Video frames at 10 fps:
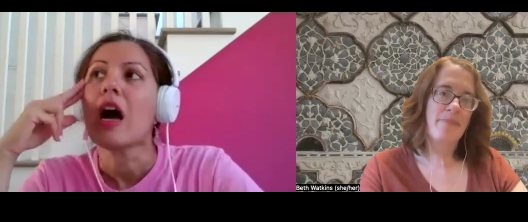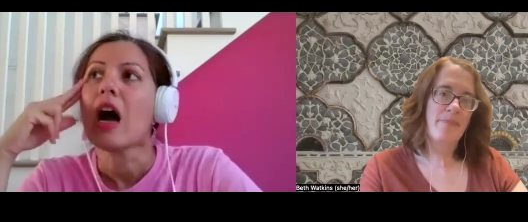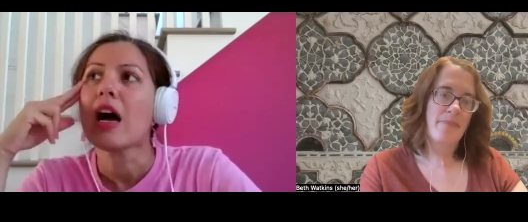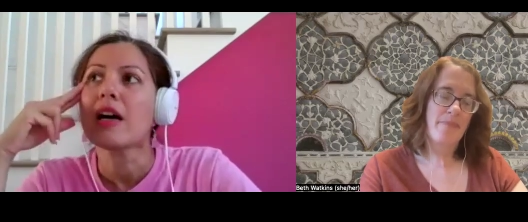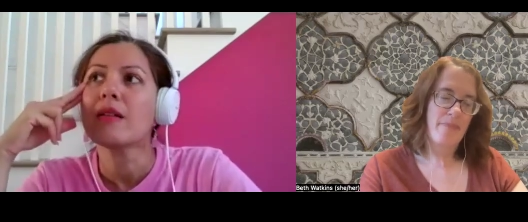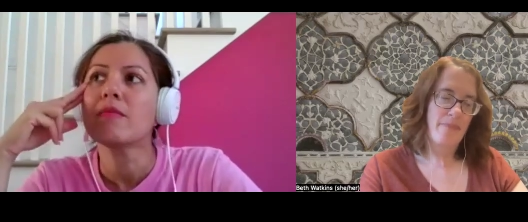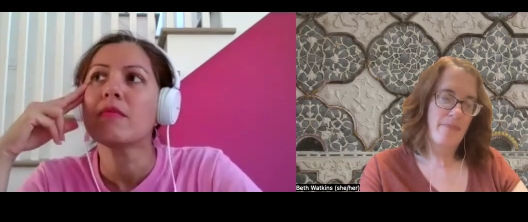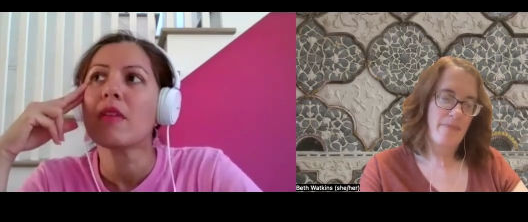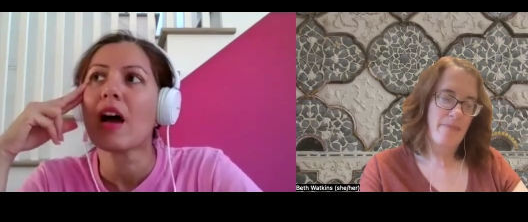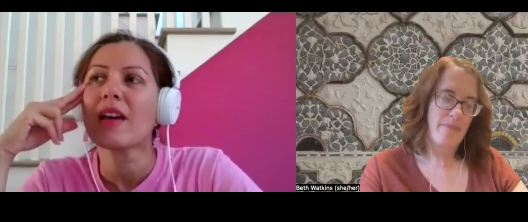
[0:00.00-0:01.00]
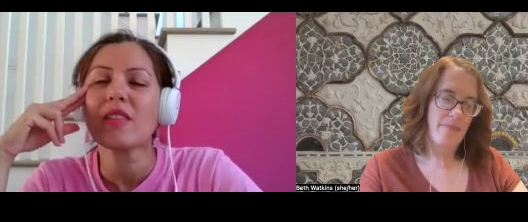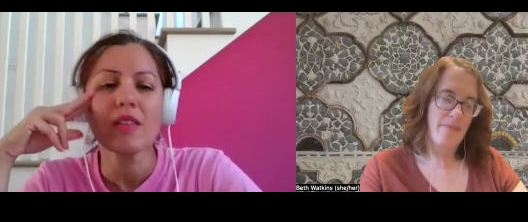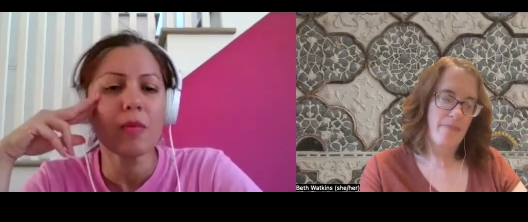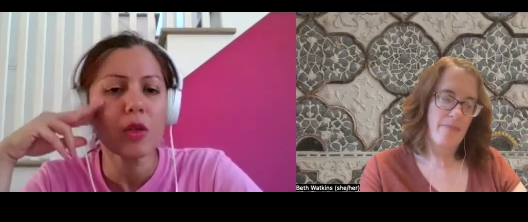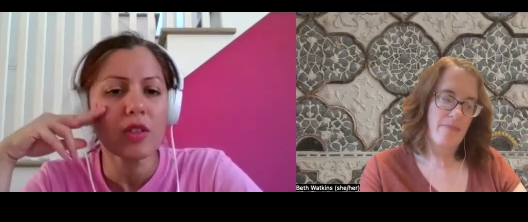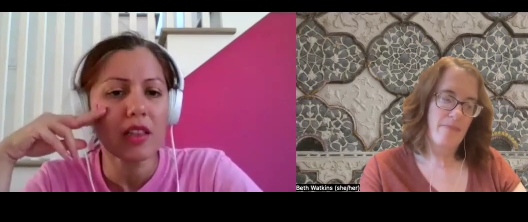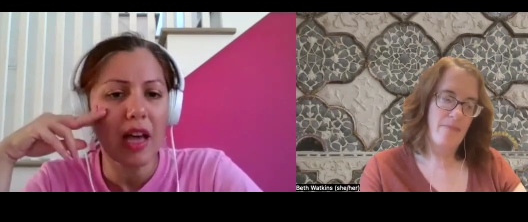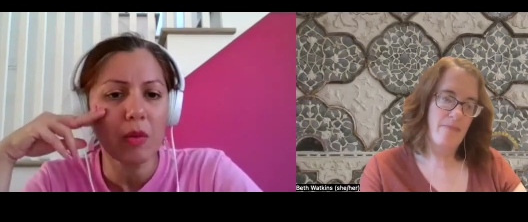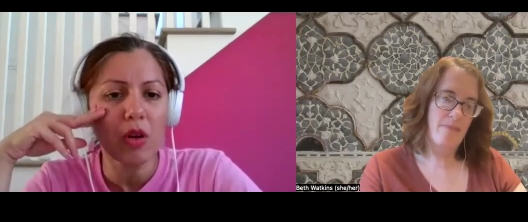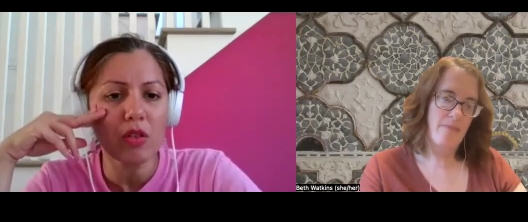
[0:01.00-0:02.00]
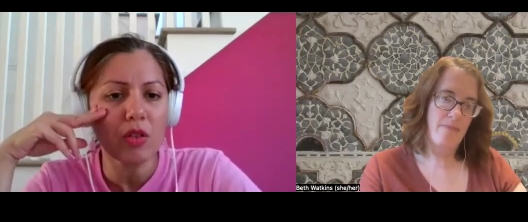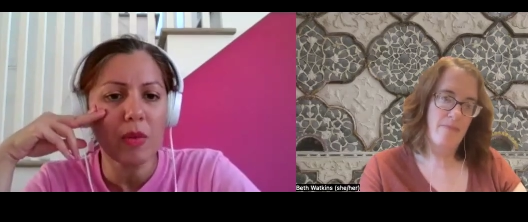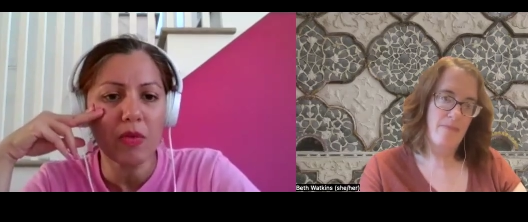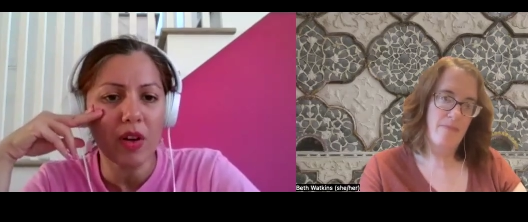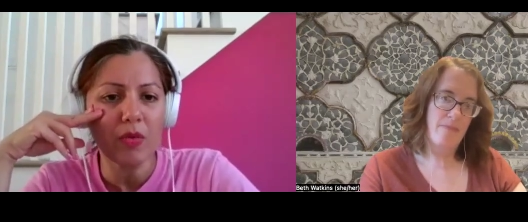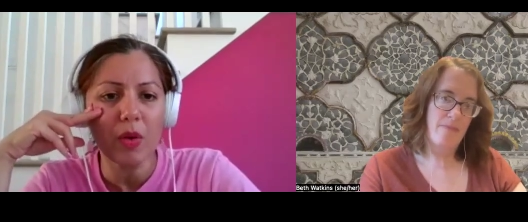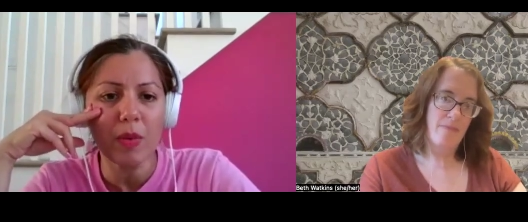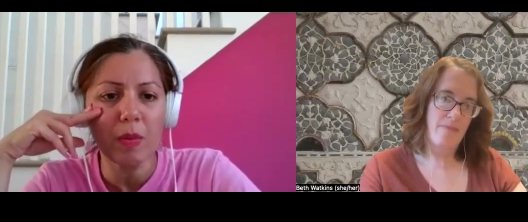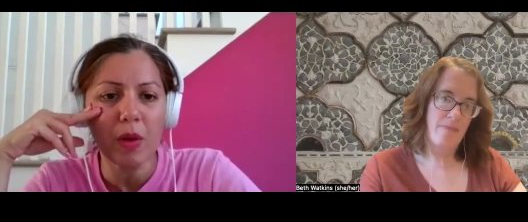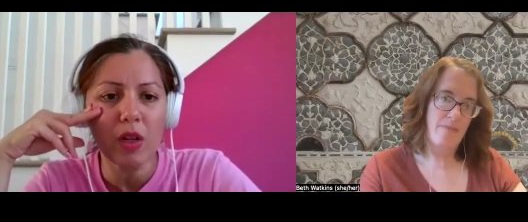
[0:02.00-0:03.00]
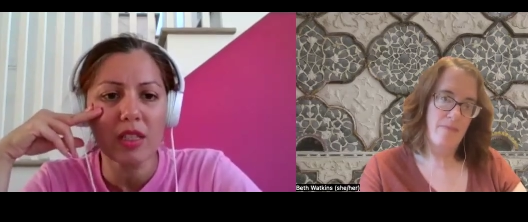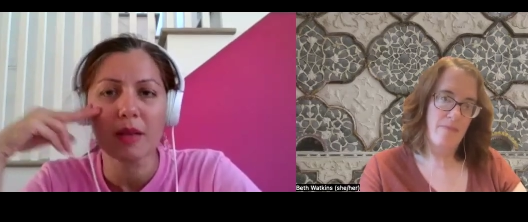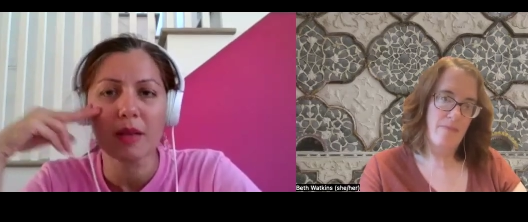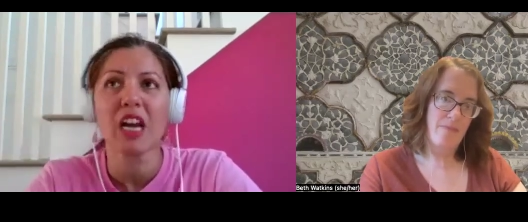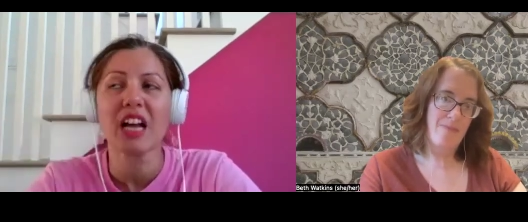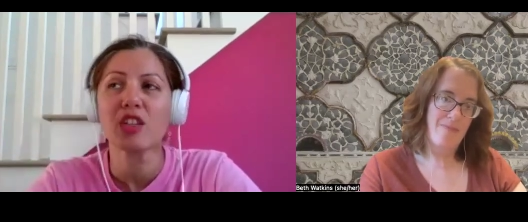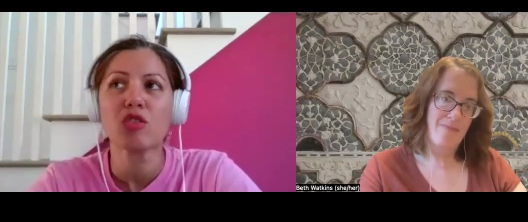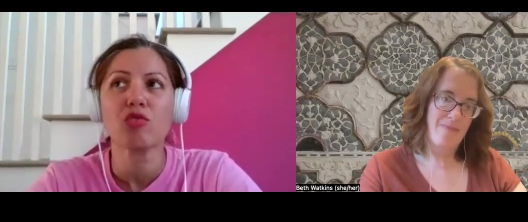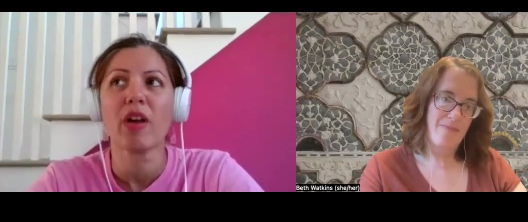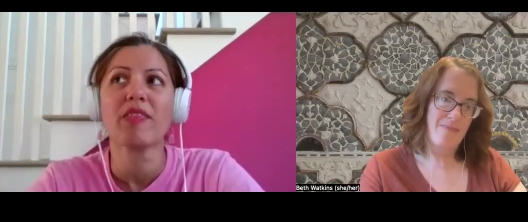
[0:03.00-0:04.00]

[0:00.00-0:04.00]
Speaker 1: Um, I suppose that that would also be fun for people because I mean, I just read